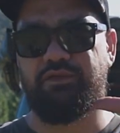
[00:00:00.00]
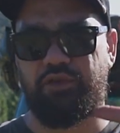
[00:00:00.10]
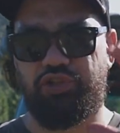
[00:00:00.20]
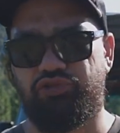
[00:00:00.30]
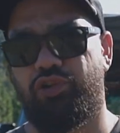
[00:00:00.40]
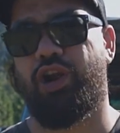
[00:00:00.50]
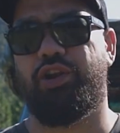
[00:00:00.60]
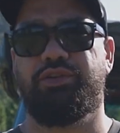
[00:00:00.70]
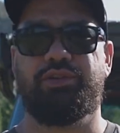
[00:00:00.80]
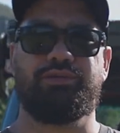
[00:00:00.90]
for your
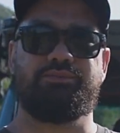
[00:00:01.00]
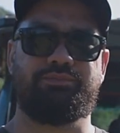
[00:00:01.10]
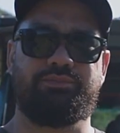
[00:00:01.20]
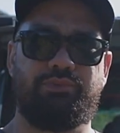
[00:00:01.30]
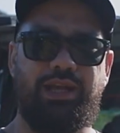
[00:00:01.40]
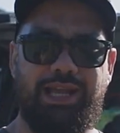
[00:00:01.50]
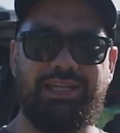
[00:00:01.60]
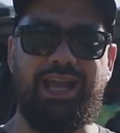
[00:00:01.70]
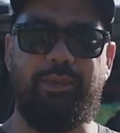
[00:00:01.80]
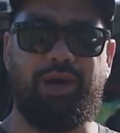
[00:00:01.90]
drone
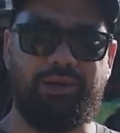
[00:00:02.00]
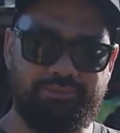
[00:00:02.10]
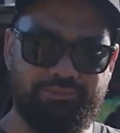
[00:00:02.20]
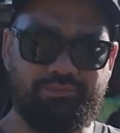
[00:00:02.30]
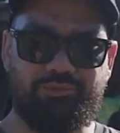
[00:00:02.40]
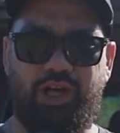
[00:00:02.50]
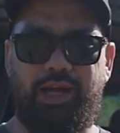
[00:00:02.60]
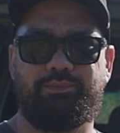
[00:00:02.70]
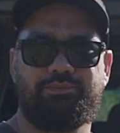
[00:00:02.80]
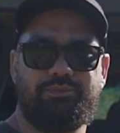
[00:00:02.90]
and camera. Right.